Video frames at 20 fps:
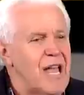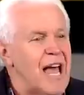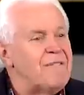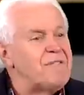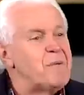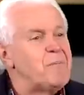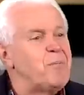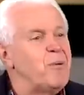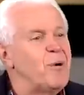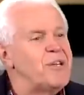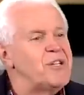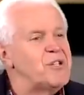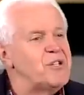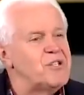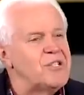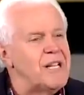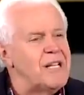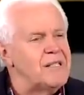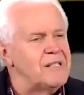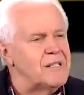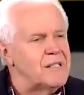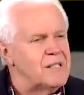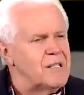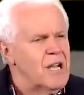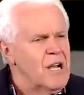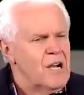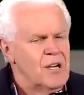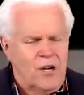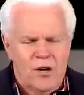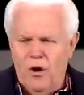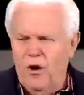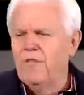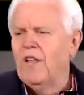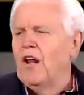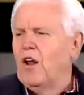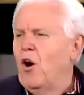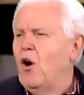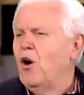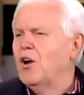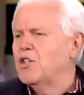you have to preach in sentences. You know, the
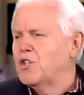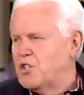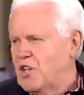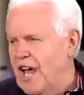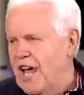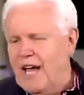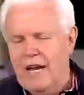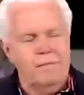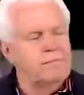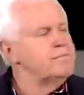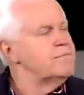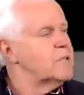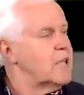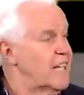Lord said,